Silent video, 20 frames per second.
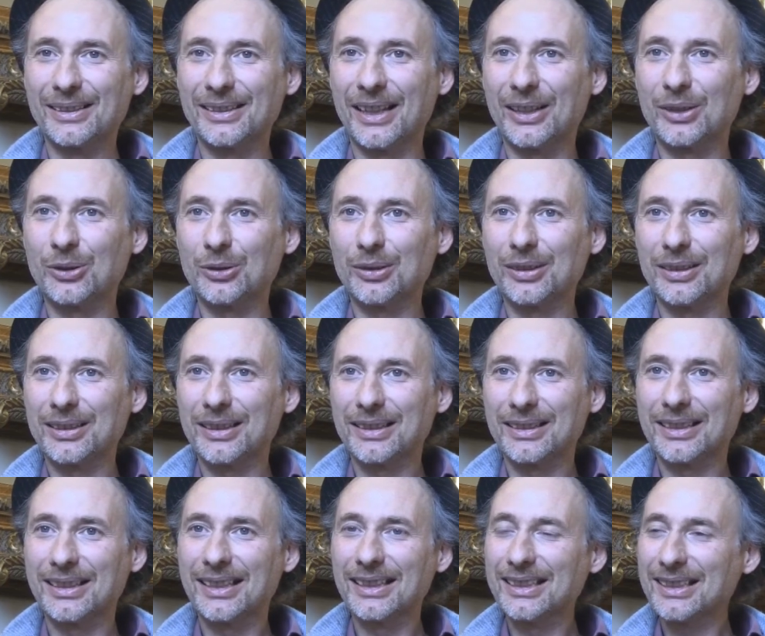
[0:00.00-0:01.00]

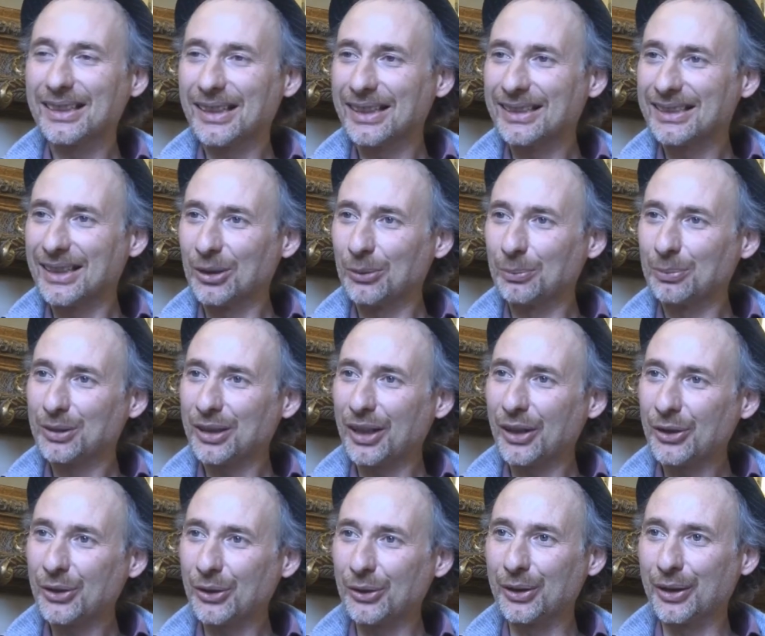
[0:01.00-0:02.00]
It's an
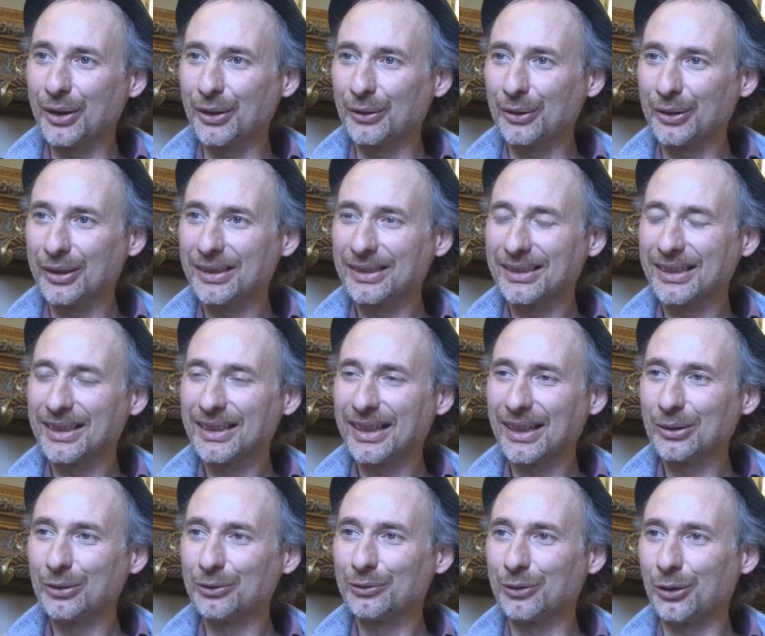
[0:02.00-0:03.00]
obsession here. This is a
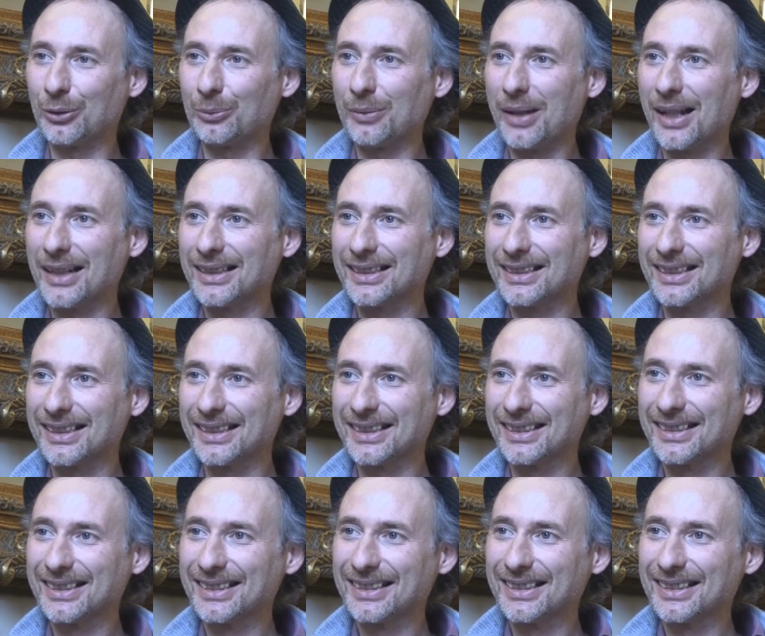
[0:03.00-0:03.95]
kind of formality.